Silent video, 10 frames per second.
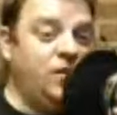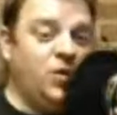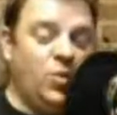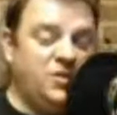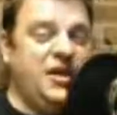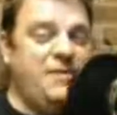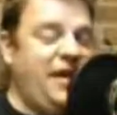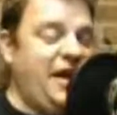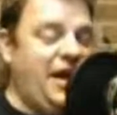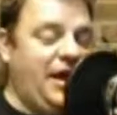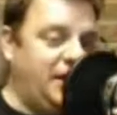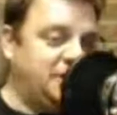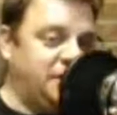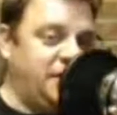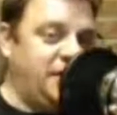which they made
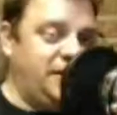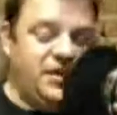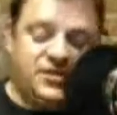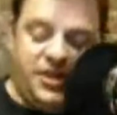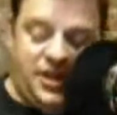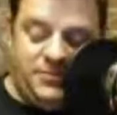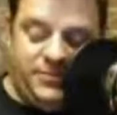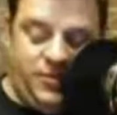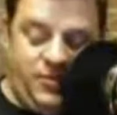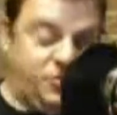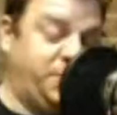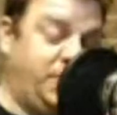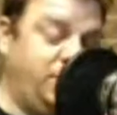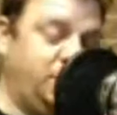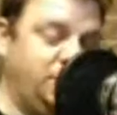excellent NES games for the most
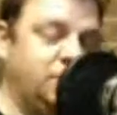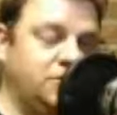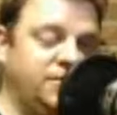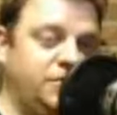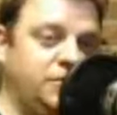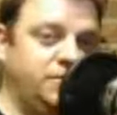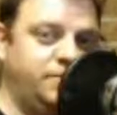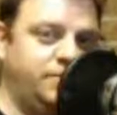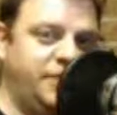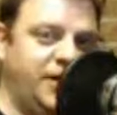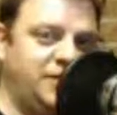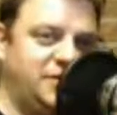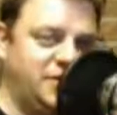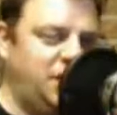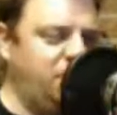part. There's a few
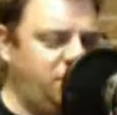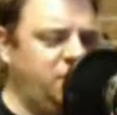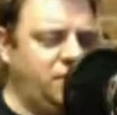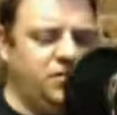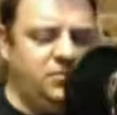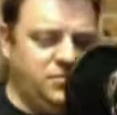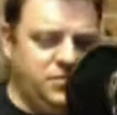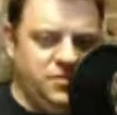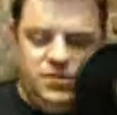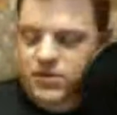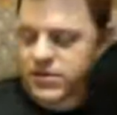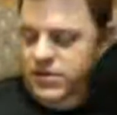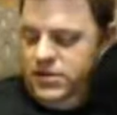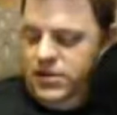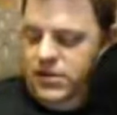duds in there, but I
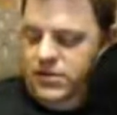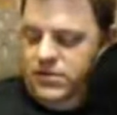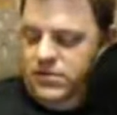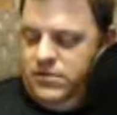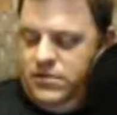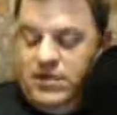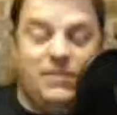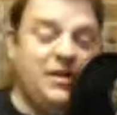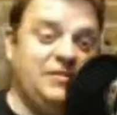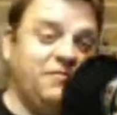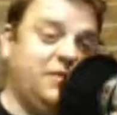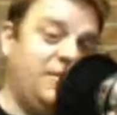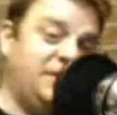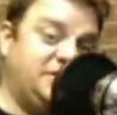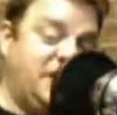mean, they
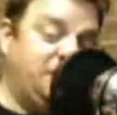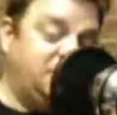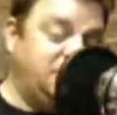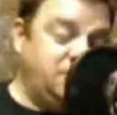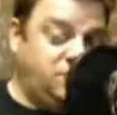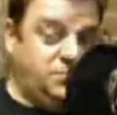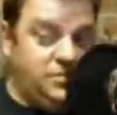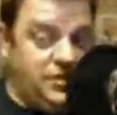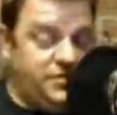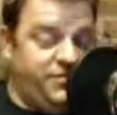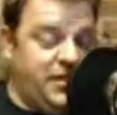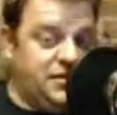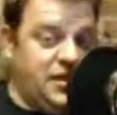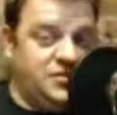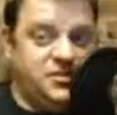made Samson. That's fantastic.